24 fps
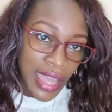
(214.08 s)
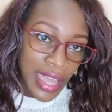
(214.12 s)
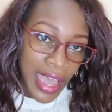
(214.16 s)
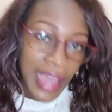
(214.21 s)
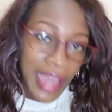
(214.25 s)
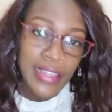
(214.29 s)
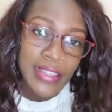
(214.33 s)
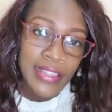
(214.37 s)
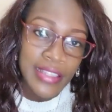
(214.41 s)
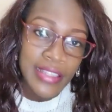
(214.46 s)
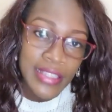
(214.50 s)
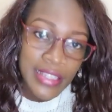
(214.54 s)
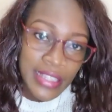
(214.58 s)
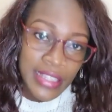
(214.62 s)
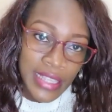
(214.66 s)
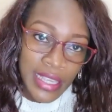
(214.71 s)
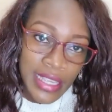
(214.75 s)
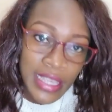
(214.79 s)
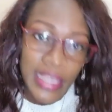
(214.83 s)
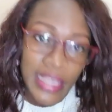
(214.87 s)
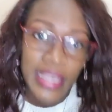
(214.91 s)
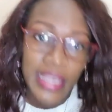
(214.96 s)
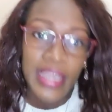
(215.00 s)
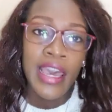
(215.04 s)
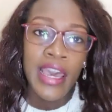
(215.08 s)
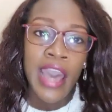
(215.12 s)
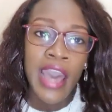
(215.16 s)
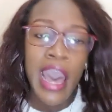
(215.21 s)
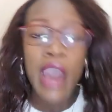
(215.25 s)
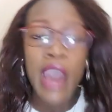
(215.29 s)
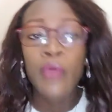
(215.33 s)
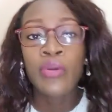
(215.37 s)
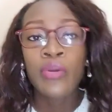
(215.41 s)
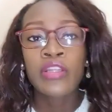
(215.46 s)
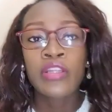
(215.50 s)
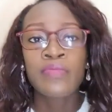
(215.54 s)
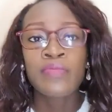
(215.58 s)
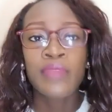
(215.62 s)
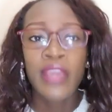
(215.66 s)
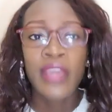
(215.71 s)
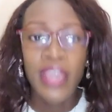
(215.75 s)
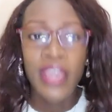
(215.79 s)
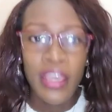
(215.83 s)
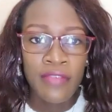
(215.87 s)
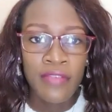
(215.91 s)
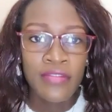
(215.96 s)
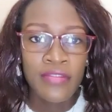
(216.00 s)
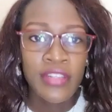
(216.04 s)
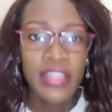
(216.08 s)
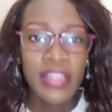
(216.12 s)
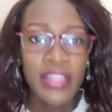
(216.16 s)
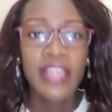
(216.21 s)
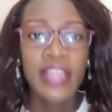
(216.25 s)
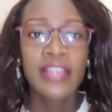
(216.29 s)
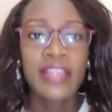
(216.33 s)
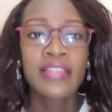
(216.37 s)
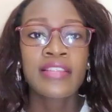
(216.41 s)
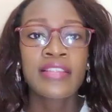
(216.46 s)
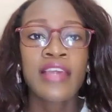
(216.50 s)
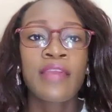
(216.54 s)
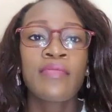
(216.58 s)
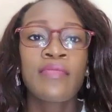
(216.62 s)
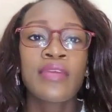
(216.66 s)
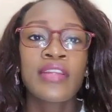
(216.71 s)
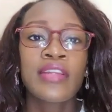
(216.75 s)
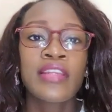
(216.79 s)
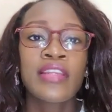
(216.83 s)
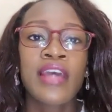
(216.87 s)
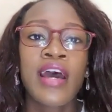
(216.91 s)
and see how it behaves the next time it